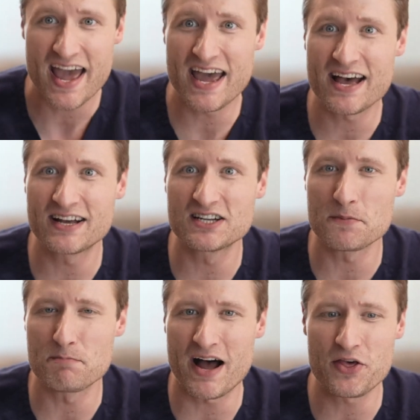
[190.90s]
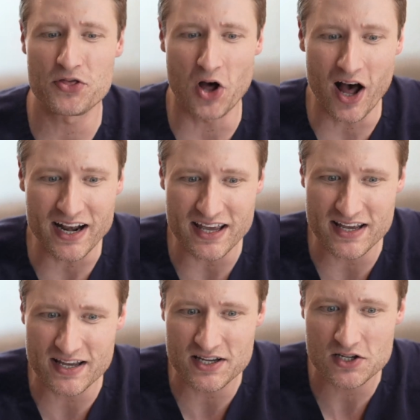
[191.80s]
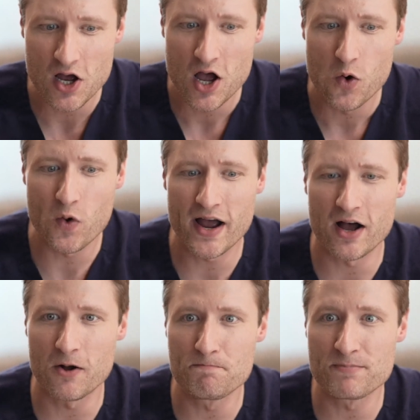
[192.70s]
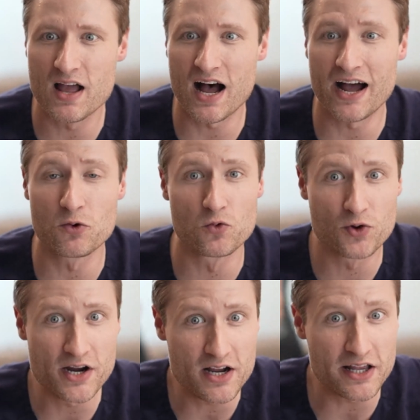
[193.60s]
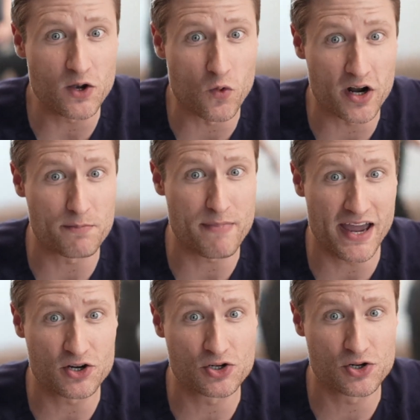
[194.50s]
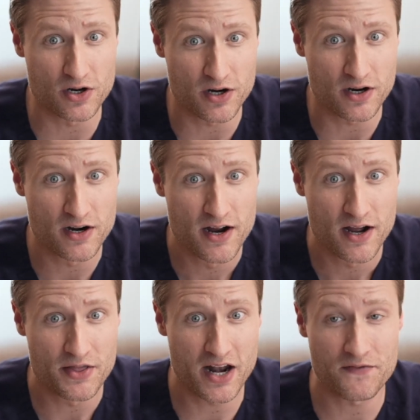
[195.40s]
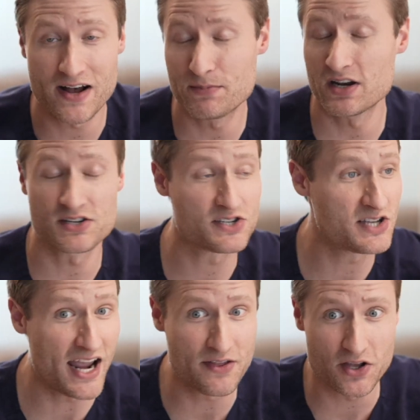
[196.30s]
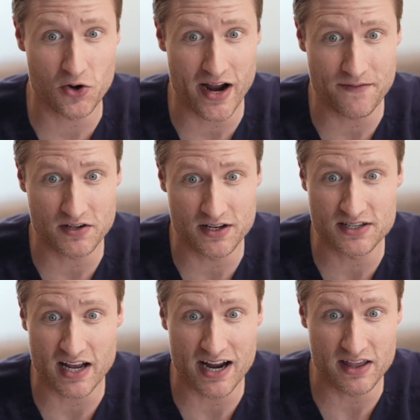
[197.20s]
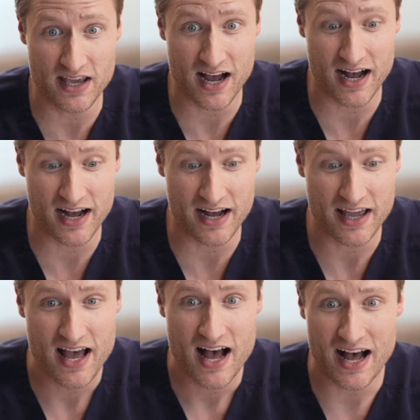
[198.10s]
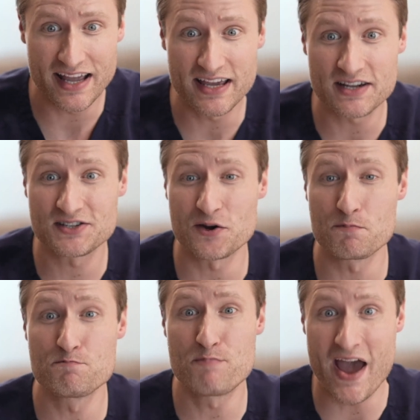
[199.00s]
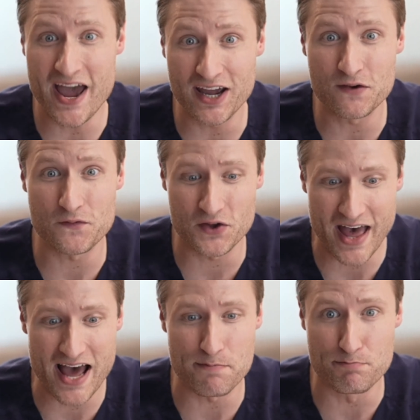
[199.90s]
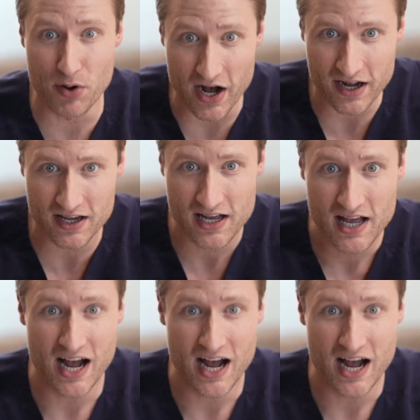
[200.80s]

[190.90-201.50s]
And my thought is, well, I really want to make sure that if I'm going to stain the graft inside of the eye, I get some bang for that buck.